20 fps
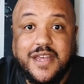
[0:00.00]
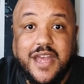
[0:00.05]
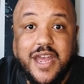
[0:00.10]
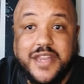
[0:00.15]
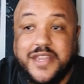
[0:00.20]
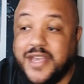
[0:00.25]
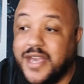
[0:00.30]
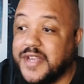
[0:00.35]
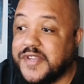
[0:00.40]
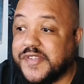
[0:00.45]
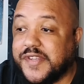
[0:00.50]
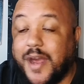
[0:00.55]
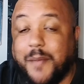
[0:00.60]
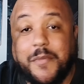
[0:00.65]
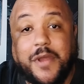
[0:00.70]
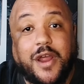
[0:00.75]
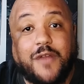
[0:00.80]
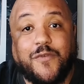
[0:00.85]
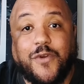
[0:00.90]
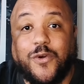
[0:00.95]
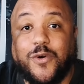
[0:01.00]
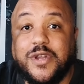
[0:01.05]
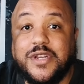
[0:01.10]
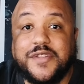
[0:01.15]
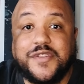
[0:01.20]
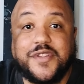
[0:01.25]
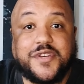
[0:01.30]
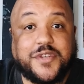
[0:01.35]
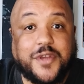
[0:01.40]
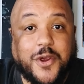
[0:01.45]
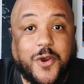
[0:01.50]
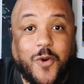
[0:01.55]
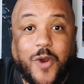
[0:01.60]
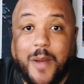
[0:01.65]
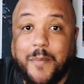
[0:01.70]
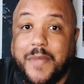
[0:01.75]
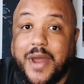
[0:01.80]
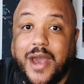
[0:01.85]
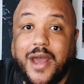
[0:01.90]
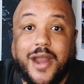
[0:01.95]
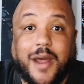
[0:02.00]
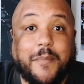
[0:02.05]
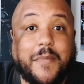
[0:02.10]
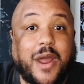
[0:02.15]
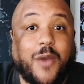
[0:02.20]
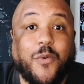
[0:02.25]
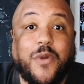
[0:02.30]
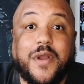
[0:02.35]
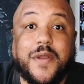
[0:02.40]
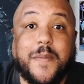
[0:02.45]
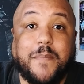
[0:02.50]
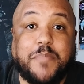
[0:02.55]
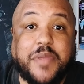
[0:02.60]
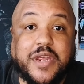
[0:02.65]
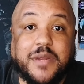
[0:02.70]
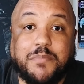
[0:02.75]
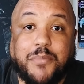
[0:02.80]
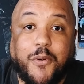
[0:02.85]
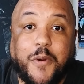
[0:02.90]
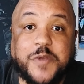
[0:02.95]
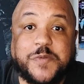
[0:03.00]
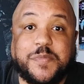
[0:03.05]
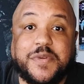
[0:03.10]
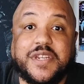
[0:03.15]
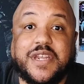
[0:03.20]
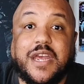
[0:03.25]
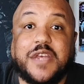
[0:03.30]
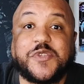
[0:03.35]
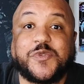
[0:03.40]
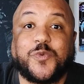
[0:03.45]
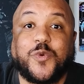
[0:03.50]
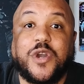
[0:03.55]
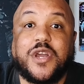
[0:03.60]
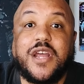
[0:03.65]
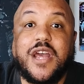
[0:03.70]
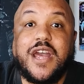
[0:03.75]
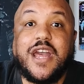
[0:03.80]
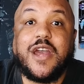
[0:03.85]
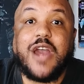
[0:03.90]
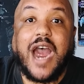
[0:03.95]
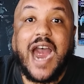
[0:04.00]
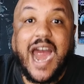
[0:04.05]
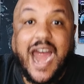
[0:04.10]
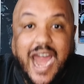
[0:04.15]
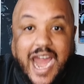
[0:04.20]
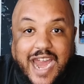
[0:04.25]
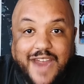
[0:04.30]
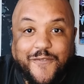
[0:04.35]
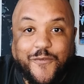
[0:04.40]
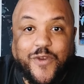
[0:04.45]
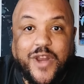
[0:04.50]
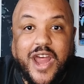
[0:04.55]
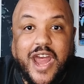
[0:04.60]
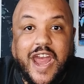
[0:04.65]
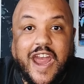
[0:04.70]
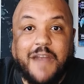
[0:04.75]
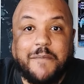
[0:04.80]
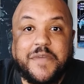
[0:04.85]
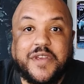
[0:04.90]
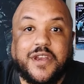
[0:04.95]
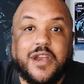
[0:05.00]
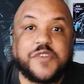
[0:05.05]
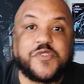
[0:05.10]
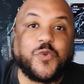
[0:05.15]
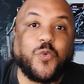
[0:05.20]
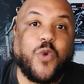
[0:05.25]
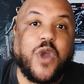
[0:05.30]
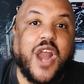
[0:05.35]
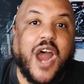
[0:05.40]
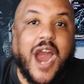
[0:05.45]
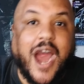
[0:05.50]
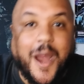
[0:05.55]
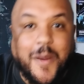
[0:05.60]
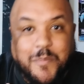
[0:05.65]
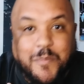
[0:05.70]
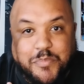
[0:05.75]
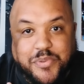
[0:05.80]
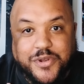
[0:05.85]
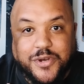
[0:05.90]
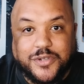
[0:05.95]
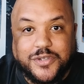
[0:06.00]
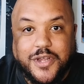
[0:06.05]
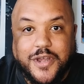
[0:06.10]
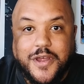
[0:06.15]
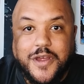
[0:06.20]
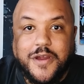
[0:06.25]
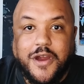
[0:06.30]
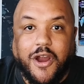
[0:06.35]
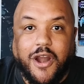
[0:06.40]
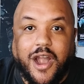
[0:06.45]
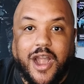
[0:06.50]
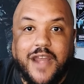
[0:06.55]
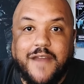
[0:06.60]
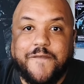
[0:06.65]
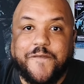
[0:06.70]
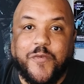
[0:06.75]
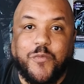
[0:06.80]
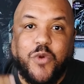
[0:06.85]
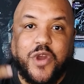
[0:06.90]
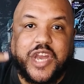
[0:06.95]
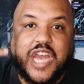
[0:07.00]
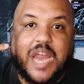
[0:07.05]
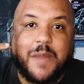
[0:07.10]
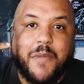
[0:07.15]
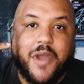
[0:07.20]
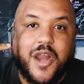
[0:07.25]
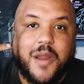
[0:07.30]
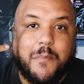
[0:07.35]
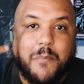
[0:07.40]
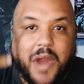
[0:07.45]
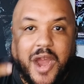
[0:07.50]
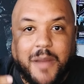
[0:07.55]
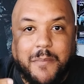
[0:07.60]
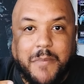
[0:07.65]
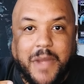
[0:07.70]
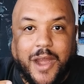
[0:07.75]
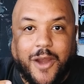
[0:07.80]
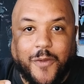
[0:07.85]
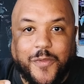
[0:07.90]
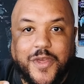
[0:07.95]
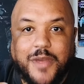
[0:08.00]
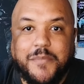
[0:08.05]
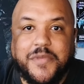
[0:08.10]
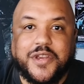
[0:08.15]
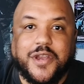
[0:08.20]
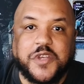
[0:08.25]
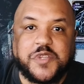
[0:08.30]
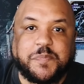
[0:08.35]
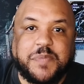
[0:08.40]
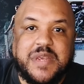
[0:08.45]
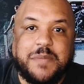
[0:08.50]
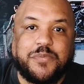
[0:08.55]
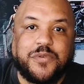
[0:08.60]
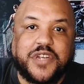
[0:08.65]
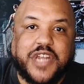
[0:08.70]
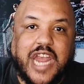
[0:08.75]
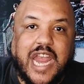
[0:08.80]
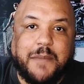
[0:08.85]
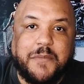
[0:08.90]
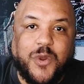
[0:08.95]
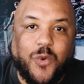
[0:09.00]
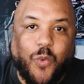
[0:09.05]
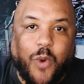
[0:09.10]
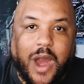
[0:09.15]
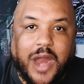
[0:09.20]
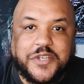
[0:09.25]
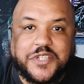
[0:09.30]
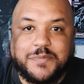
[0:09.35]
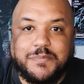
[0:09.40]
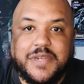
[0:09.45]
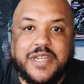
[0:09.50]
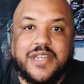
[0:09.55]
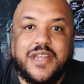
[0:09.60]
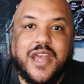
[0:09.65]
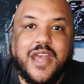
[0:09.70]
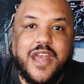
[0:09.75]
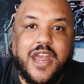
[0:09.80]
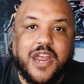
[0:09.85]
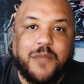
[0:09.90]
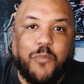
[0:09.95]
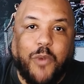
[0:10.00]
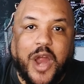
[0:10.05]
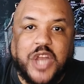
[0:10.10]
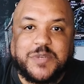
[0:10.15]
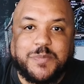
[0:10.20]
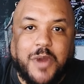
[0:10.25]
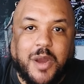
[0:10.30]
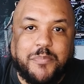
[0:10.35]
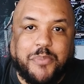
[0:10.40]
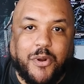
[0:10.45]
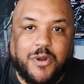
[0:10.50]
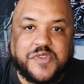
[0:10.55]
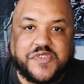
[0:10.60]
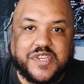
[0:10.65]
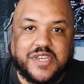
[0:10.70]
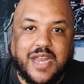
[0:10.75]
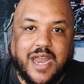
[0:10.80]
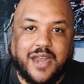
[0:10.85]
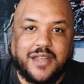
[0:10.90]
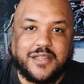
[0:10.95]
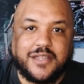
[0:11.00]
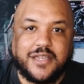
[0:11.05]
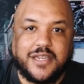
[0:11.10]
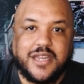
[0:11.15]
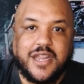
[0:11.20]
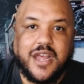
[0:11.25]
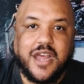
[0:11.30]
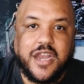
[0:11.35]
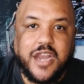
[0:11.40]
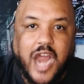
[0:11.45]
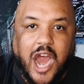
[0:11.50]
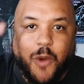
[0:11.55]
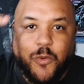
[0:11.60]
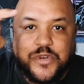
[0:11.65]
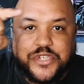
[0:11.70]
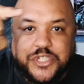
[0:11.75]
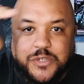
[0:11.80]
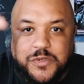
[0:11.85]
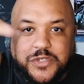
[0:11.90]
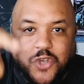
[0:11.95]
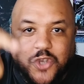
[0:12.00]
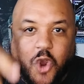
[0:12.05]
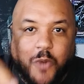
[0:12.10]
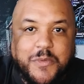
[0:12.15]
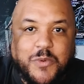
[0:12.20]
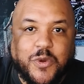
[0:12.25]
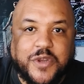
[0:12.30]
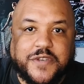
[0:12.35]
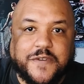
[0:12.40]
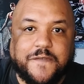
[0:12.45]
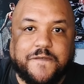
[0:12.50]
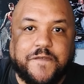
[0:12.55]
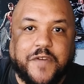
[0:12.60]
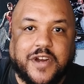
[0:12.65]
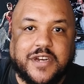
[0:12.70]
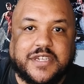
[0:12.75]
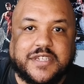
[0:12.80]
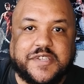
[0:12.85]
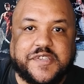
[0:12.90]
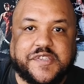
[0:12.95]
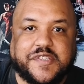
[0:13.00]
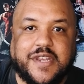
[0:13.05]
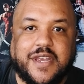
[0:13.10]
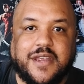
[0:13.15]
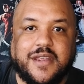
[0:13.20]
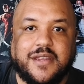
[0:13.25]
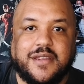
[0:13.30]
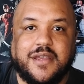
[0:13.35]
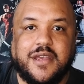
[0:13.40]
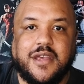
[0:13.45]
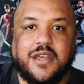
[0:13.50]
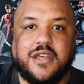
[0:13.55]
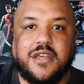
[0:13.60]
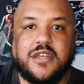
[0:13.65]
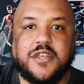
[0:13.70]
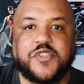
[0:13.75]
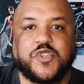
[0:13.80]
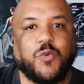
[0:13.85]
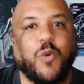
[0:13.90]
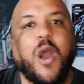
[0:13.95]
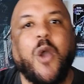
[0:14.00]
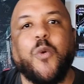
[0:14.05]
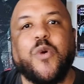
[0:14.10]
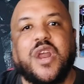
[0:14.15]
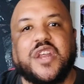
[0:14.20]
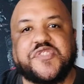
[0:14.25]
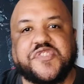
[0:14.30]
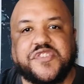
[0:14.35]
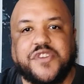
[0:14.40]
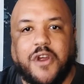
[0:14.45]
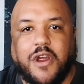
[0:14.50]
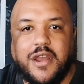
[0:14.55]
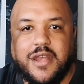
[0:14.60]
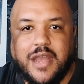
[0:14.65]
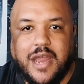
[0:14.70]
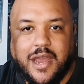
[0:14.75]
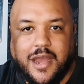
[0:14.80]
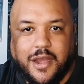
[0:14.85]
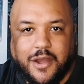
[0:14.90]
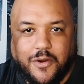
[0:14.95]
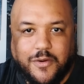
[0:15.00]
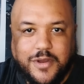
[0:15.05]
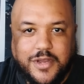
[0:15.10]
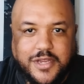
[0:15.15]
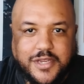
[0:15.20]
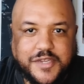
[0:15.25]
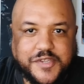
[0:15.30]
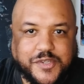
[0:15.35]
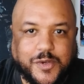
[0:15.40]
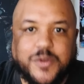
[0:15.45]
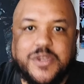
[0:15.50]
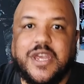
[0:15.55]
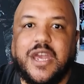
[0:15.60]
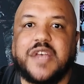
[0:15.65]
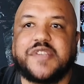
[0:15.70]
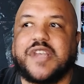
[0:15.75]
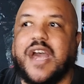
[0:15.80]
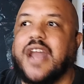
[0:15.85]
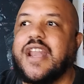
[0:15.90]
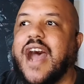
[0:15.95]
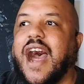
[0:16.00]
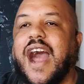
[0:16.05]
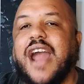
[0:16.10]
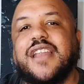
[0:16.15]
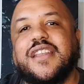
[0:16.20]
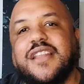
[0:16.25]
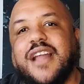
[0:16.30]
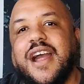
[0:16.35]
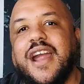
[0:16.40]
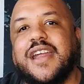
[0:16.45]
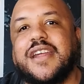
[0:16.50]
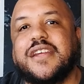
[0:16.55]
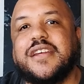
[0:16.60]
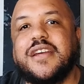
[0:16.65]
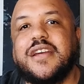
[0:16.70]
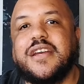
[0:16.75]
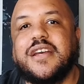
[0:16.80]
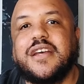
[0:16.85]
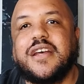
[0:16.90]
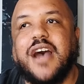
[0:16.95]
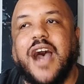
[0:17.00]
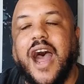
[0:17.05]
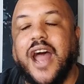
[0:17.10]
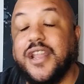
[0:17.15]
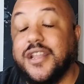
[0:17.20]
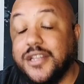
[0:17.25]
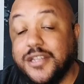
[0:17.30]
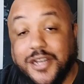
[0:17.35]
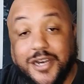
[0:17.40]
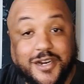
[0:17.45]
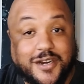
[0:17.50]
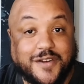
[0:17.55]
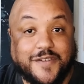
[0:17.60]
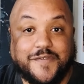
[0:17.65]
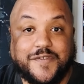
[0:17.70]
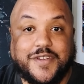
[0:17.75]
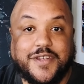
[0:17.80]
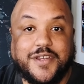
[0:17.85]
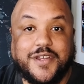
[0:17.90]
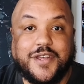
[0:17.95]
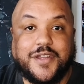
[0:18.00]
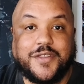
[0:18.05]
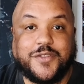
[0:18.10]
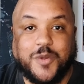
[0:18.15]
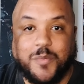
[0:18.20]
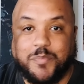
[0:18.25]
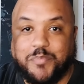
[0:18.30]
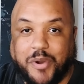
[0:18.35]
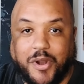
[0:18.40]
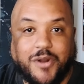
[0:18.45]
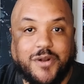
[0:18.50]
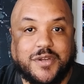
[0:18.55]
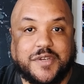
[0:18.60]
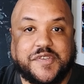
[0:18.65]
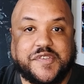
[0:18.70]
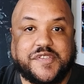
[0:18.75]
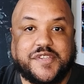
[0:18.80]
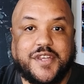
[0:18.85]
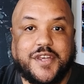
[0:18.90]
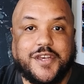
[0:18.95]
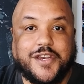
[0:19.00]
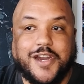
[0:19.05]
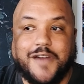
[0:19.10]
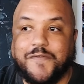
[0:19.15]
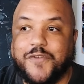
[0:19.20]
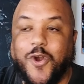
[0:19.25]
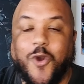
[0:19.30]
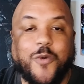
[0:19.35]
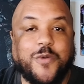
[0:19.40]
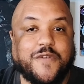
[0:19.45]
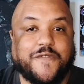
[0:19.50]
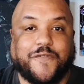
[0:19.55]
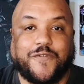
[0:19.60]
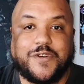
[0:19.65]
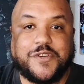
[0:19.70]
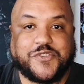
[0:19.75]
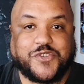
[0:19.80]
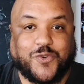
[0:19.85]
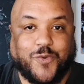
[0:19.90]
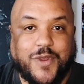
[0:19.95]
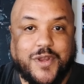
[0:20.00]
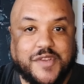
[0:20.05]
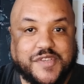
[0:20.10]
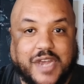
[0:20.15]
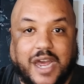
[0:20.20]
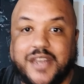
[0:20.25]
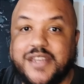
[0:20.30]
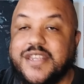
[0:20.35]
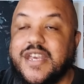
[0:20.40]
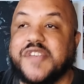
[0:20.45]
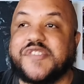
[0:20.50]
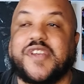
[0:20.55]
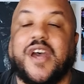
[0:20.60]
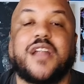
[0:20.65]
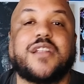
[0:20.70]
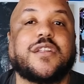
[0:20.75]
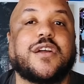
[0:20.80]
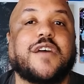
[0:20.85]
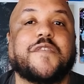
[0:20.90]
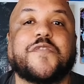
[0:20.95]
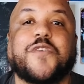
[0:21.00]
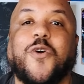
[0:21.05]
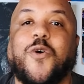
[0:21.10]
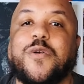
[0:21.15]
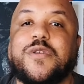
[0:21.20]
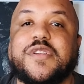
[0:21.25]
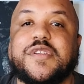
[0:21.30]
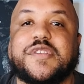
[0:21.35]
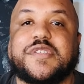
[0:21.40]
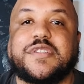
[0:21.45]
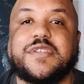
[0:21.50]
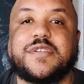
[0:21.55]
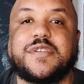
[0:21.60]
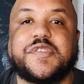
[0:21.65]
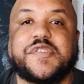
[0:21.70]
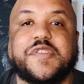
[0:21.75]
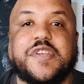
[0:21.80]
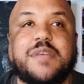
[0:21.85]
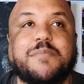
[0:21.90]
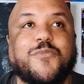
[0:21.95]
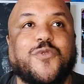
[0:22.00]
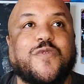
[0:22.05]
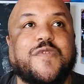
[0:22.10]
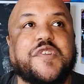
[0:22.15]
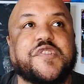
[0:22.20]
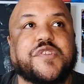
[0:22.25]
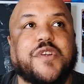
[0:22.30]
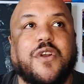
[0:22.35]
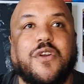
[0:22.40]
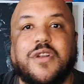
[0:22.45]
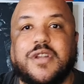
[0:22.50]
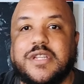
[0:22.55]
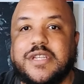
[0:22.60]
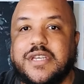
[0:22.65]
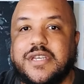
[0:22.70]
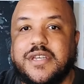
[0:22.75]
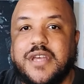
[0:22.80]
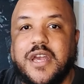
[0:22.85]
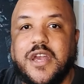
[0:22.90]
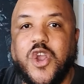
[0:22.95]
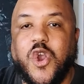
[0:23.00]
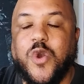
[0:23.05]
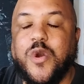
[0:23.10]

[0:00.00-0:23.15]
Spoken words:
And yes, I'm not rolling in the dough. I'm not one of the big boys. But guess what? I have what I have because of what I built. All right, from what came out of my mouth, because people came to watch me and watch my personality, not what you told me what the fuck to say. So why would I start now? So yes, I loved the perks of going to free screeners. I love going to see movies early.